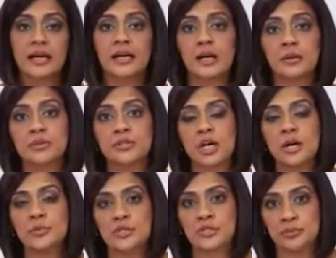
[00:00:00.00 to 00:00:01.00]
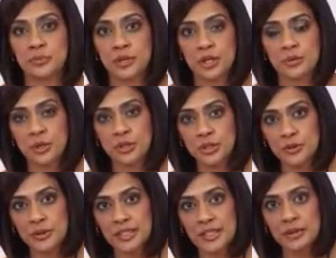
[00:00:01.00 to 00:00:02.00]
a couple drops of bergamot
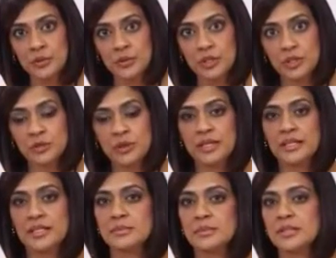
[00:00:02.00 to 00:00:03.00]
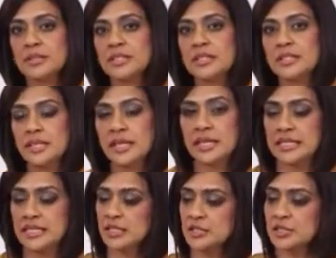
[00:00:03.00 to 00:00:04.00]
oil, and we're doing this because
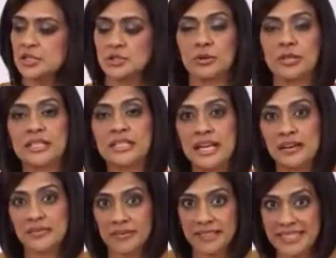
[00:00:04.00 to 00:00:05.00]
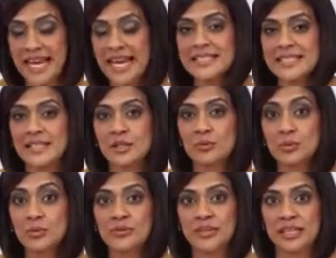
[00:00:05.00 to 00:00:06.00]
citrus oils are fantastic at
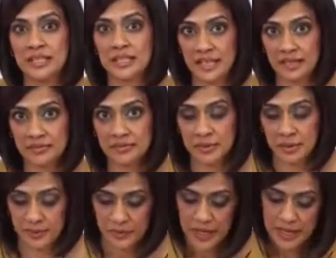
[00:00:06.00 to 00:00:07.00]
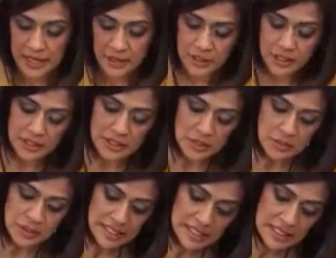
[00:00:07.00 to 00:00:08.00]
moving the lymph. Now here is
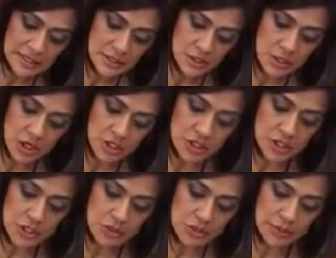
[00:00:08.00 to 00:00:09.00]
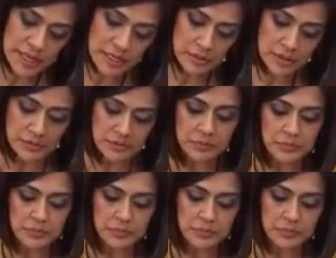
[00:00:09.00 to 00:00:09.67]
what I'd like to caution you about